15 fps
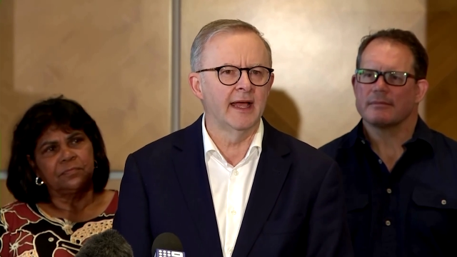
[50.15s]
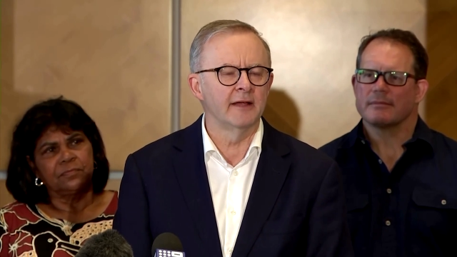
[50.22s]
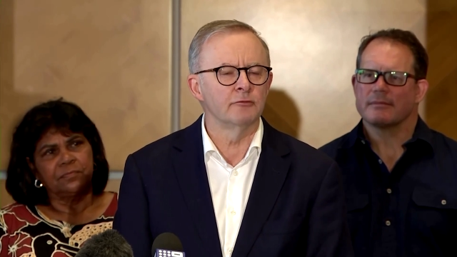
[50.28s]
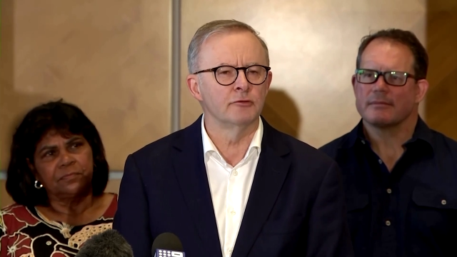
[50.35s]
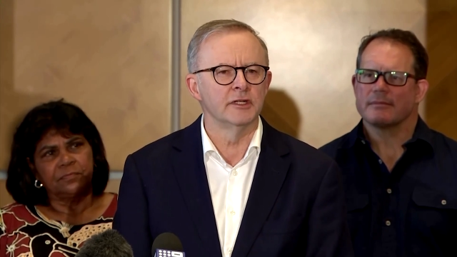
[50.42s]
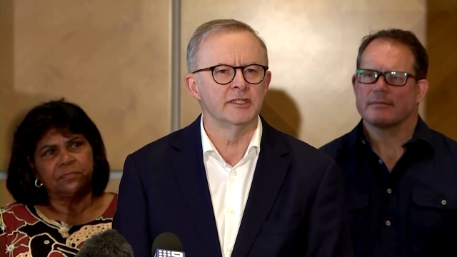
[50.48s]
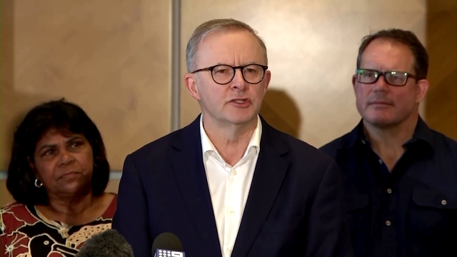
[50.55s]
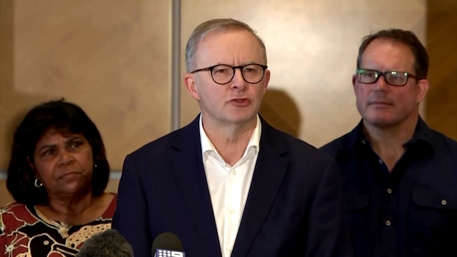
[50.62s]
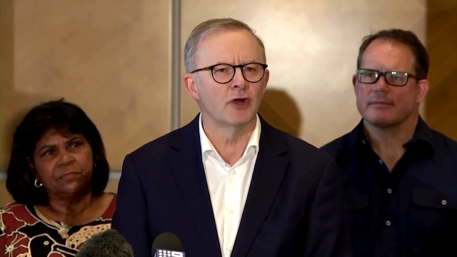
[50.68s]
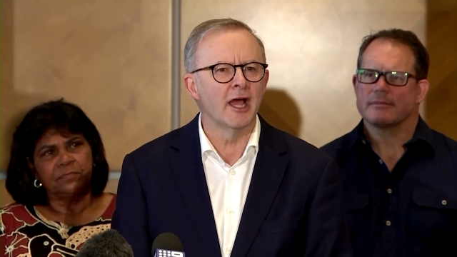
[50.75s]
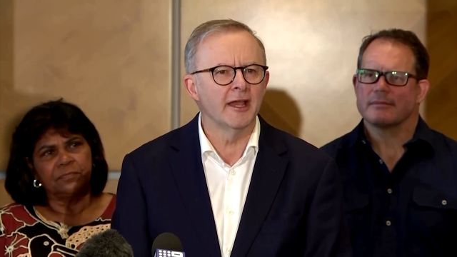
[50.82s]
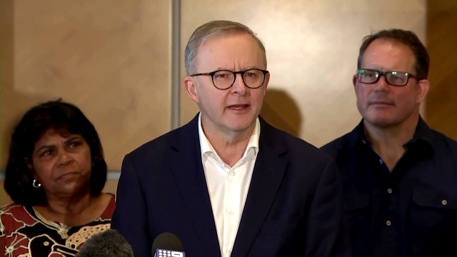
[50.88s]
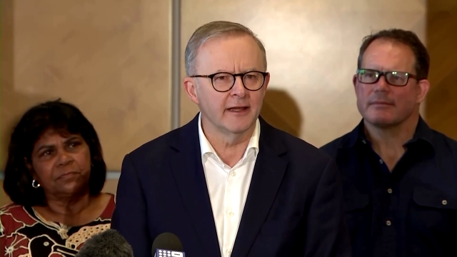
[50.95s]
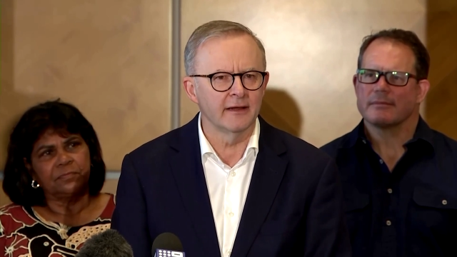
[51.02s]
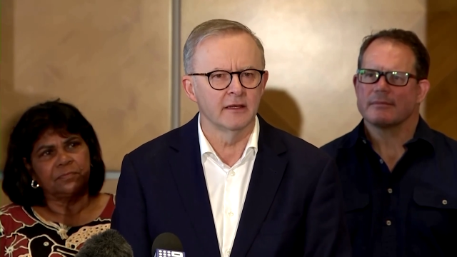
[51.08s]
Speaker 1: at
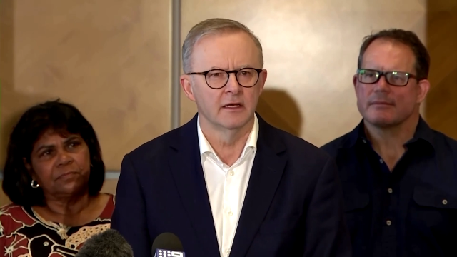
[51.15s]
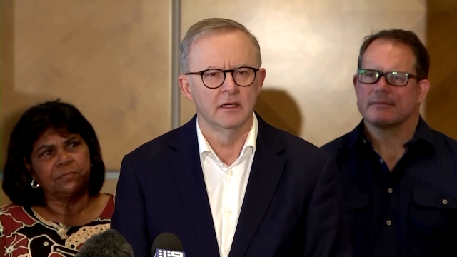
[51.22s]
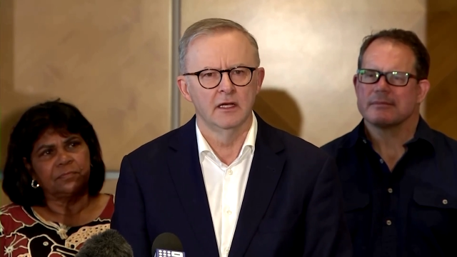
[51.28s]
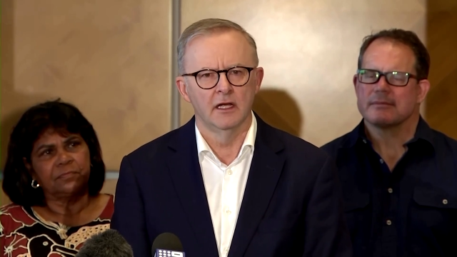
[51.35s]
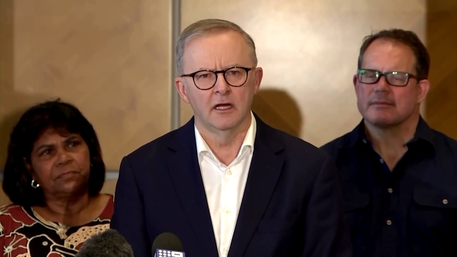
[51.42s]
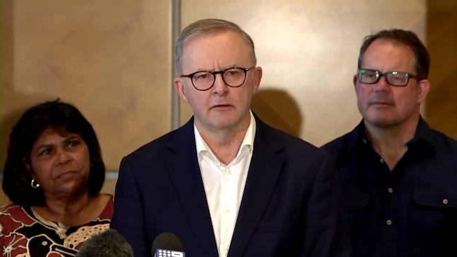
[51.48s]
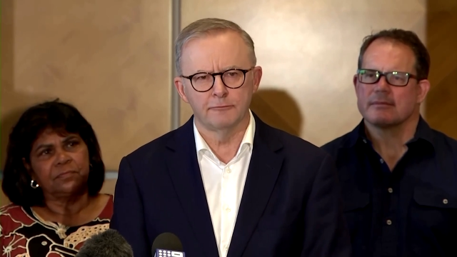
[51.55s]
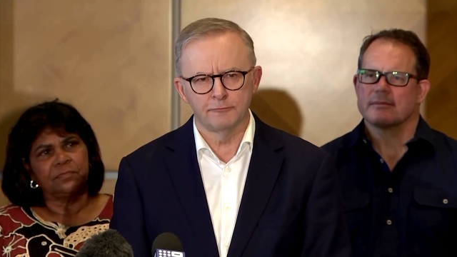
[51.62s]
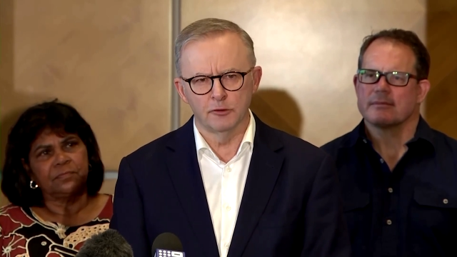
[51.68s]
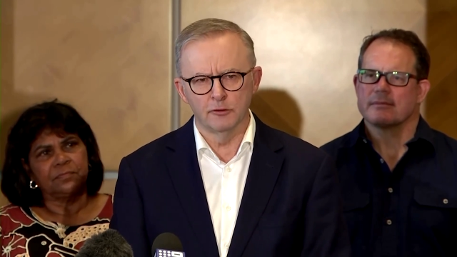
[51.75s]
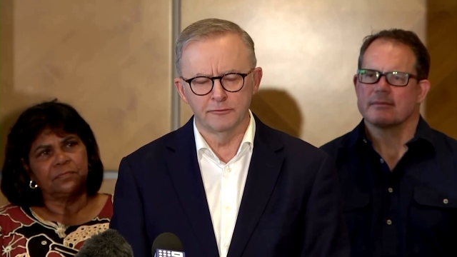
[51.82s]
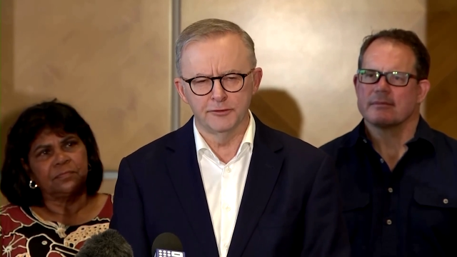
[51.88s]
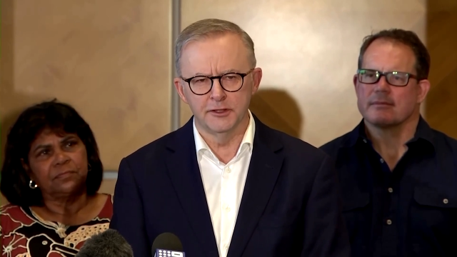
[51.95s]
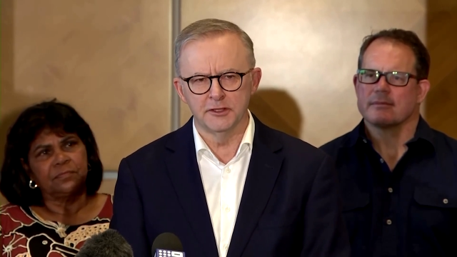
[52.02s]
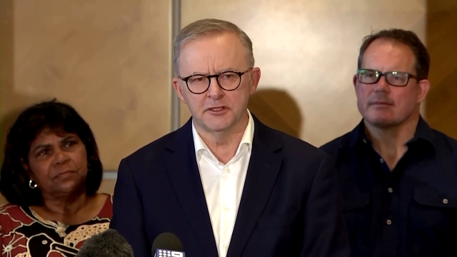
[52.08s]
retraining uh, for
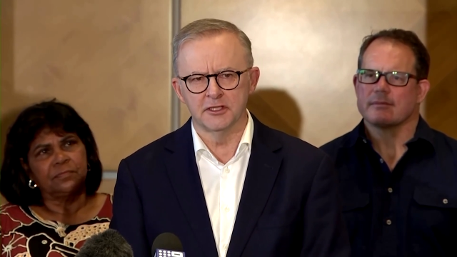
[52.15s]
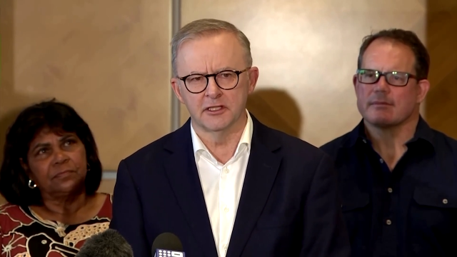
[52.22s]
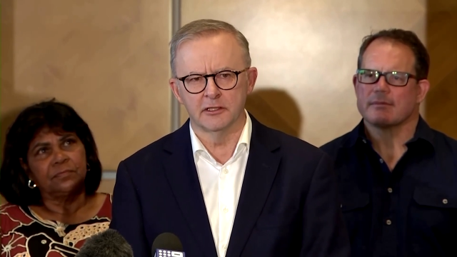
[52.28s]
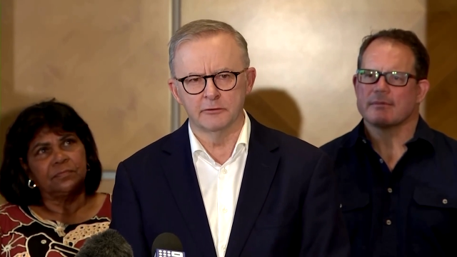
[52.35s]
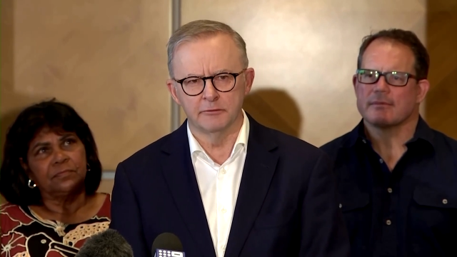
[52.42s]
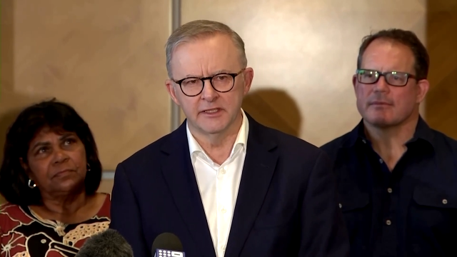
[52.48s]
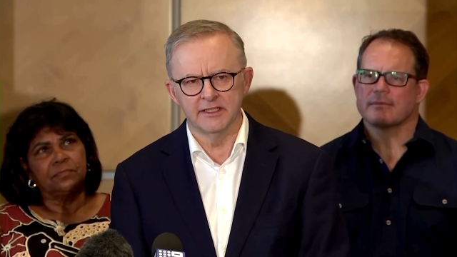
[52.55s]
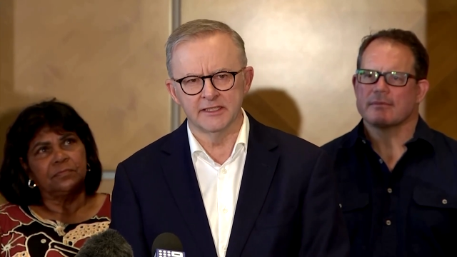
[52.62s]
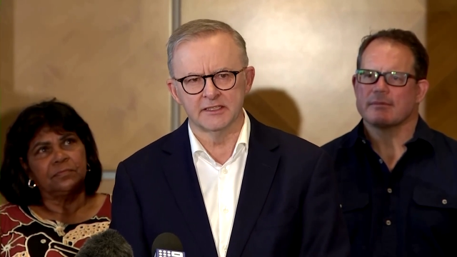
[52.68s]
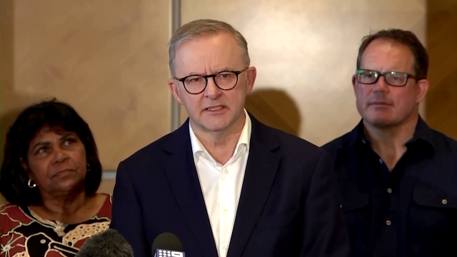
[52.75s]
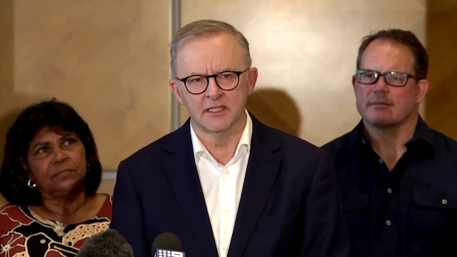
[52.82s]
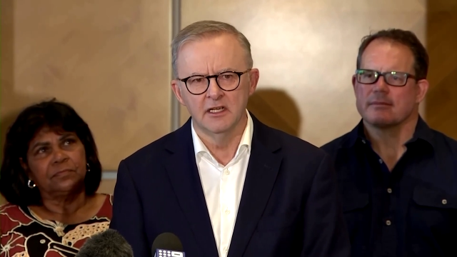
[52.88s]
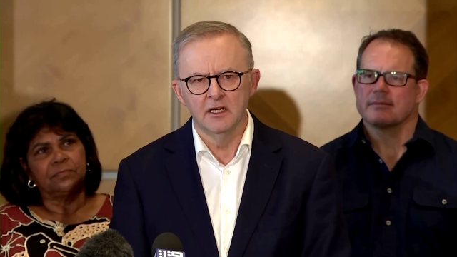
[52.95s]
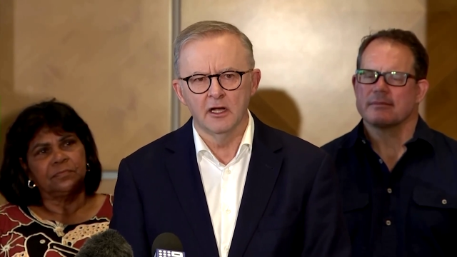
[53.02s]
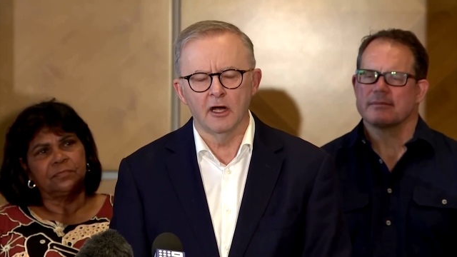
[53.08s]
future careers,